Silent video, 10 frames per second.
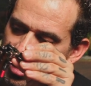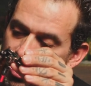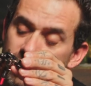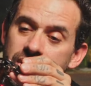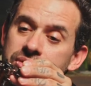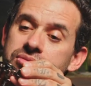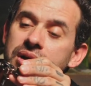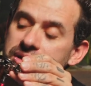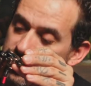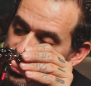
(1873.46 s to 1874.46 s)
Oh no,
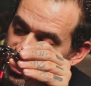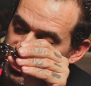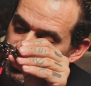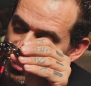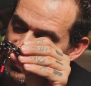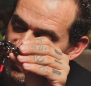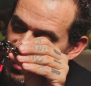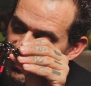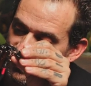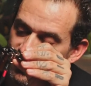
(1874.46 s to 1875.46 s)
actually
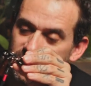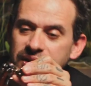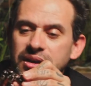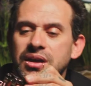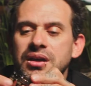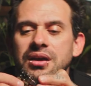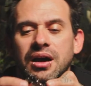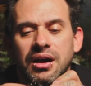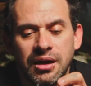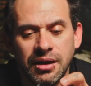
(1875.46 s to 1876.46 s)
6.5.
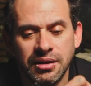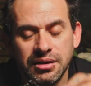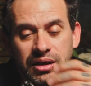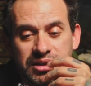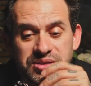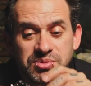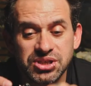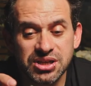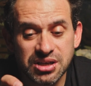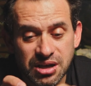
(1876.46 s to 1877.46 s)
Yeah. Then this
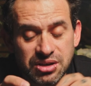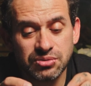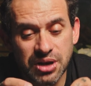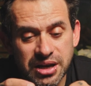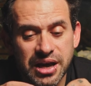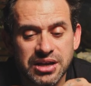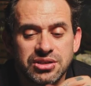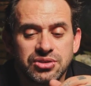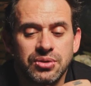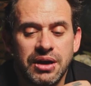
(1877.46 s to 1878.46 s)
machine here, you can
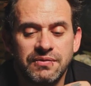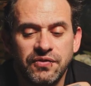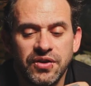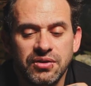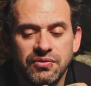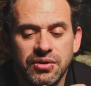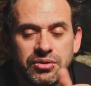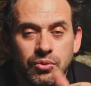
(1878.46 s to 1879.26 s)
actually do everything you want.